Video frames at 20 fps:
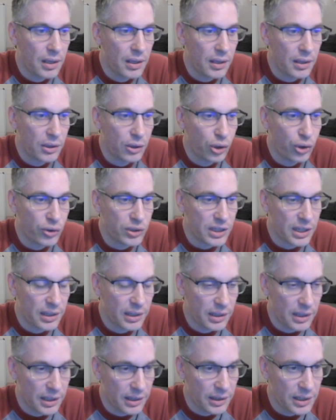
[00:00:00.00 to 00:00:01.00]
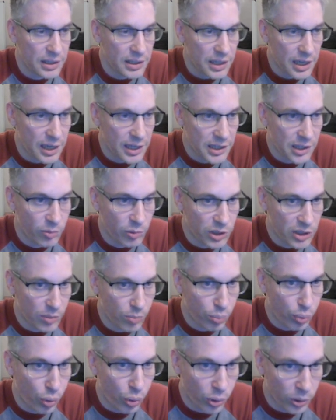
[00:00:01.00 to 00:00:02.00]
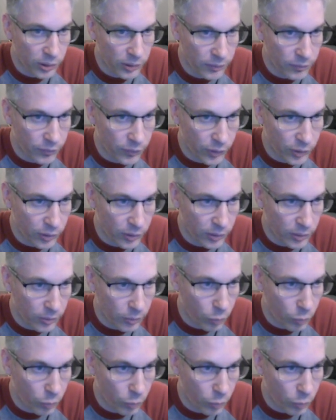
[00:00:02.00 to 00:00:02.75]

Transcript: Notice, in this case, it was important for